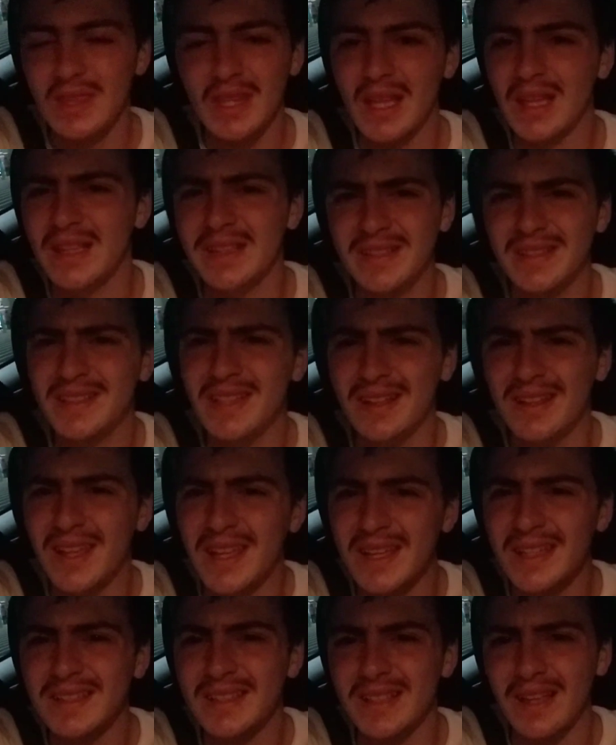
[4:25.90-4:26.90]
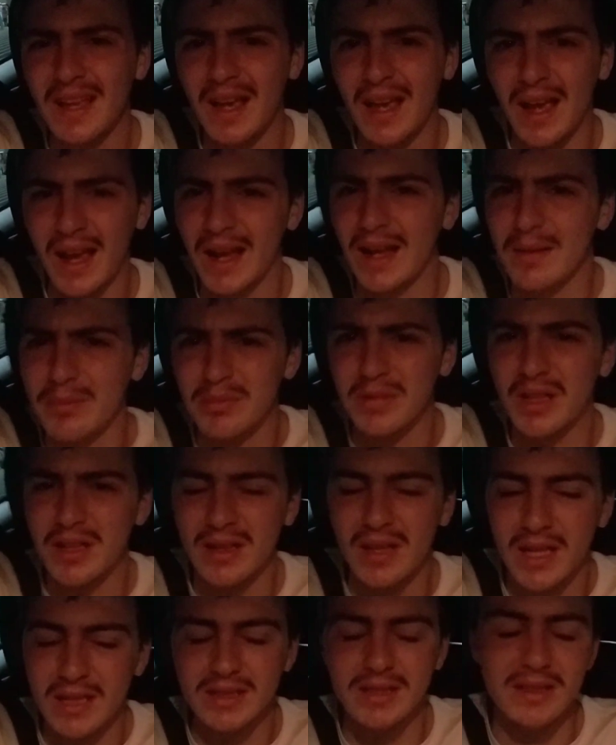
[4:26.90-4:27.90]
it still is. I haven't
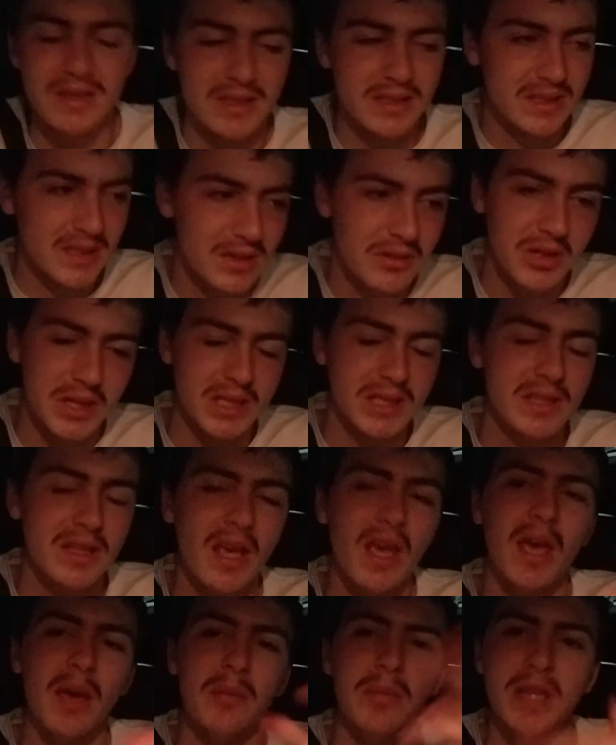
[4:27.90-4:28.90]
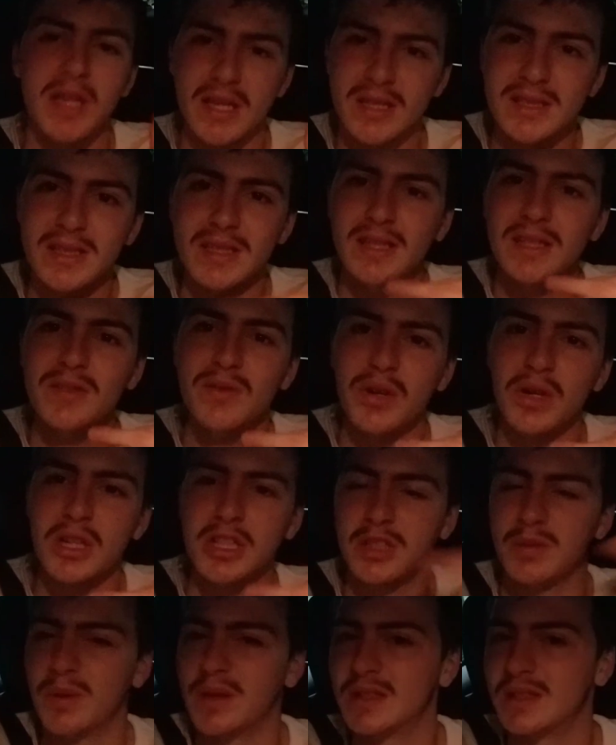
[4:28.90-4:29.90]
collected the series because it is very
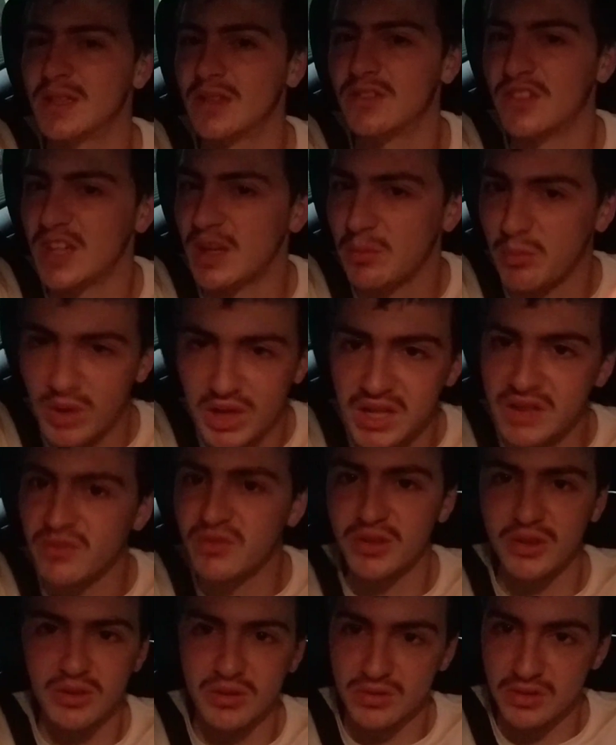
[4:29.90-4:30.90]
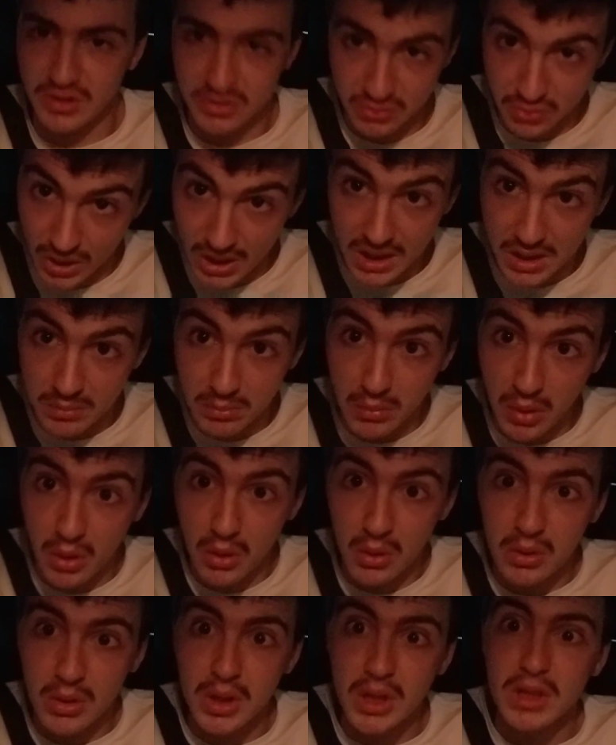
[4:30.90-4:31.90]
expensive, and I'm waiting for the Dragon
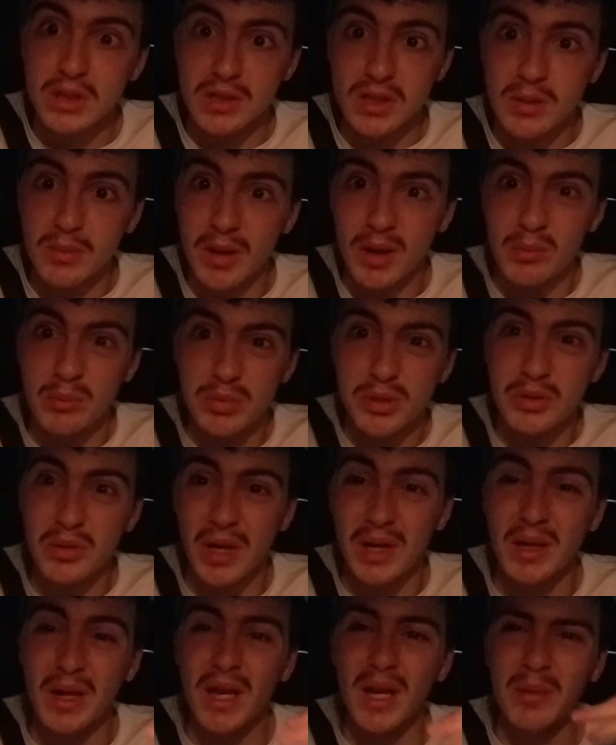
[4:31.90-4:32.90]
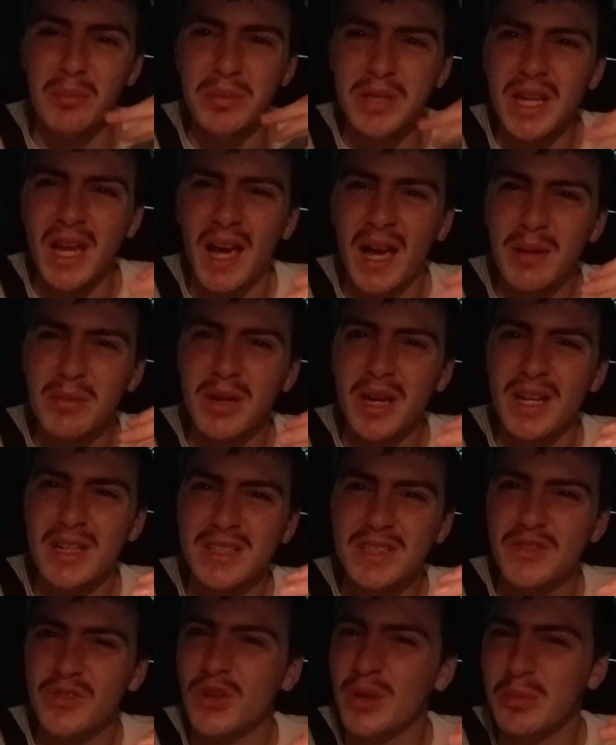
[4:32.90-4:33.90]
Ball to come out on Blu-ray. But yeah, I'm kind of
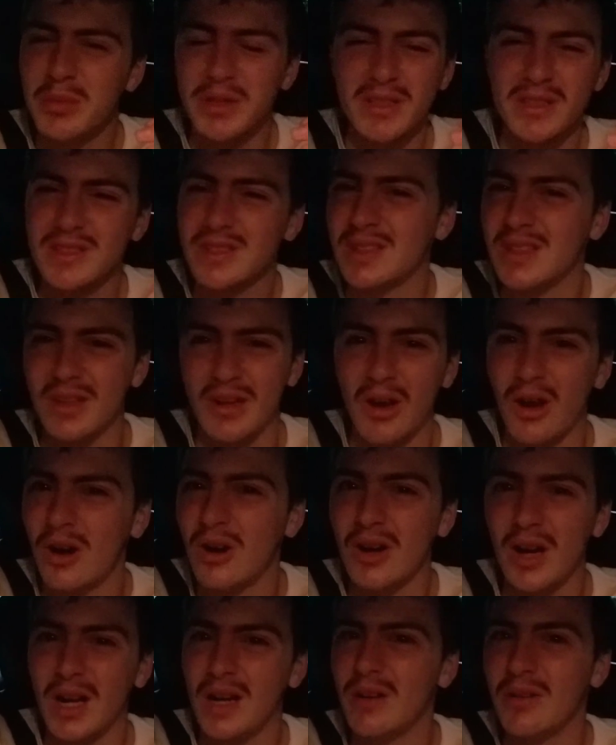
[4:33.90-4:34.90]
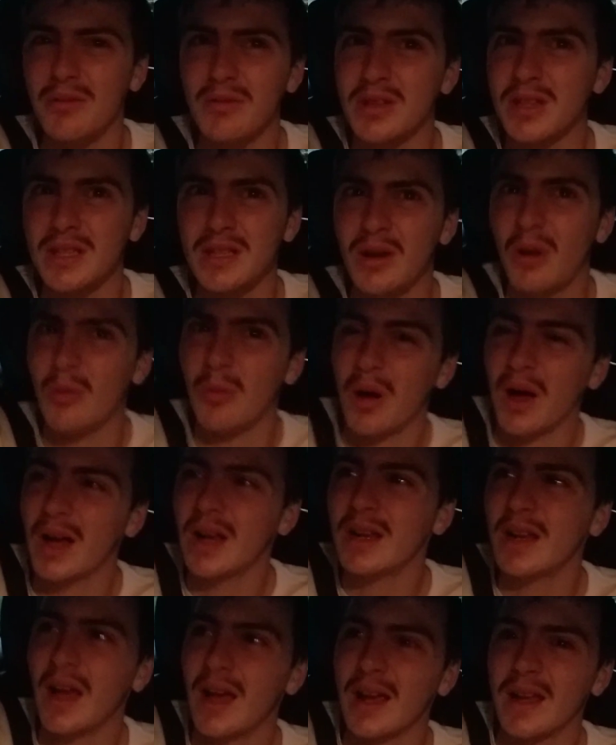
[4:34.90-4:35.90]
just filming this in the car. I don't really know
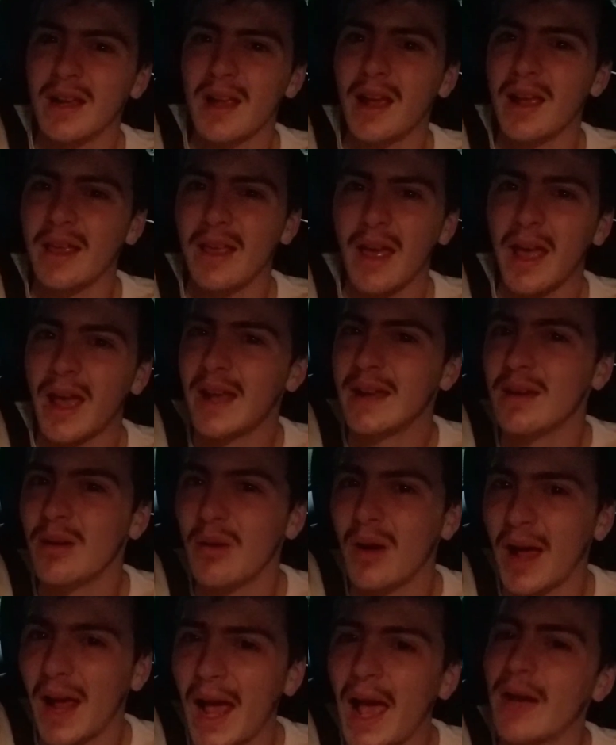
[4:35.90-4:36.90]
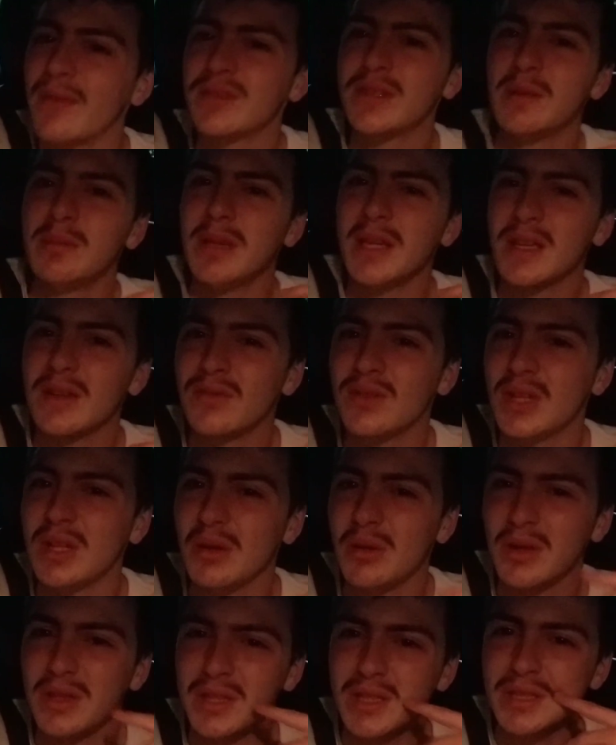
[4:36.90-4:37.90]
why. I, I, I don't have to make a video
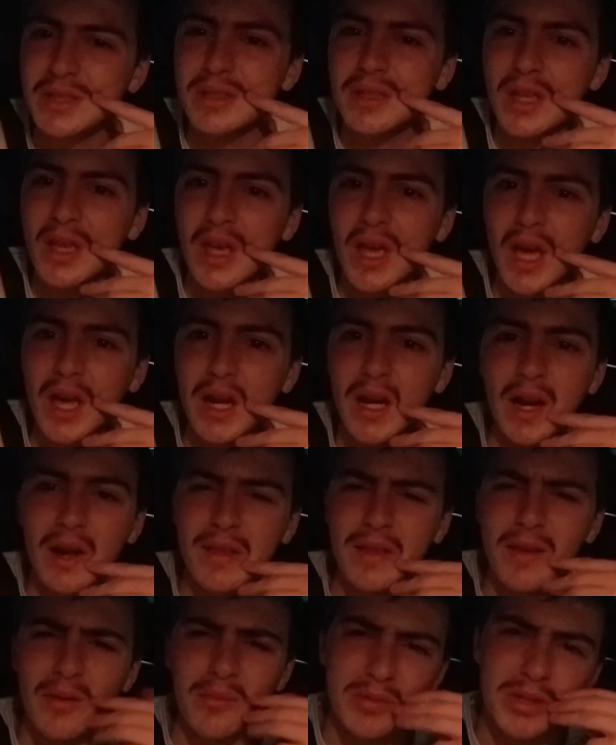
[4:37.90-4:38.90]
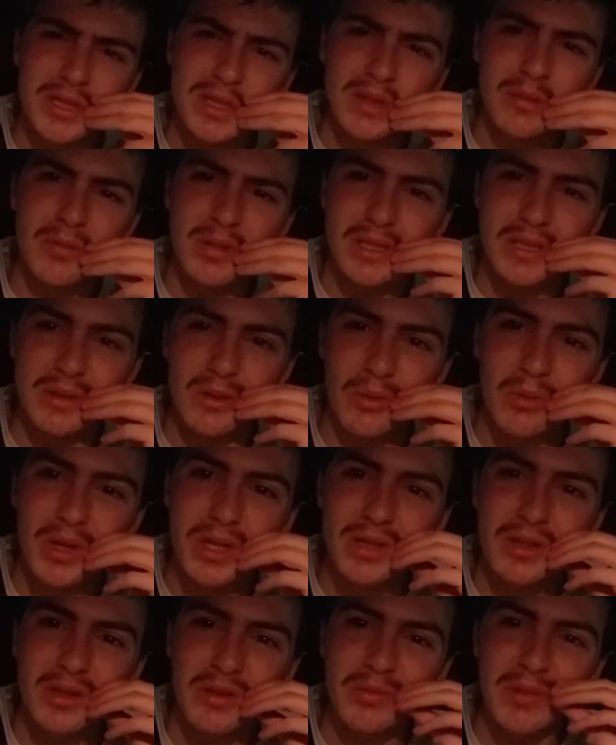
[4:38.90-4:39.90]
on this, and I originally wasn't going
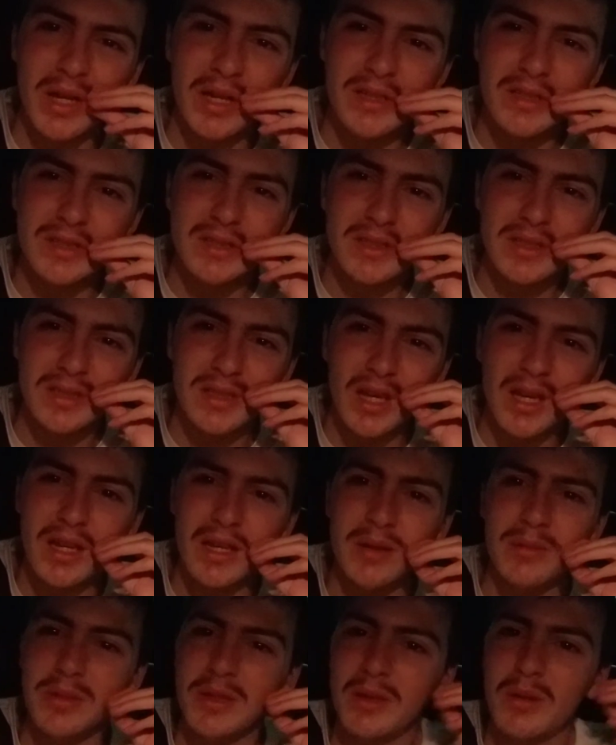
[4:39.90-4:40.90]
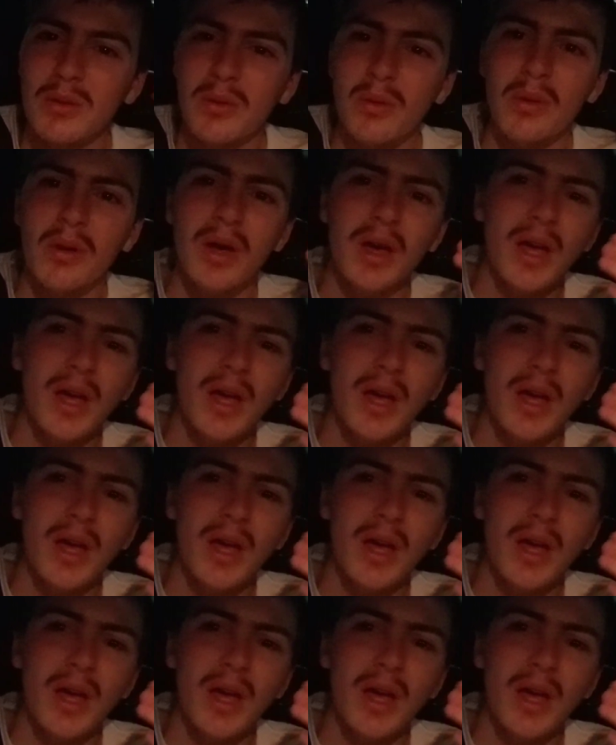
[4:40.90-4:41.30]
to, but I just decided it'd be cool.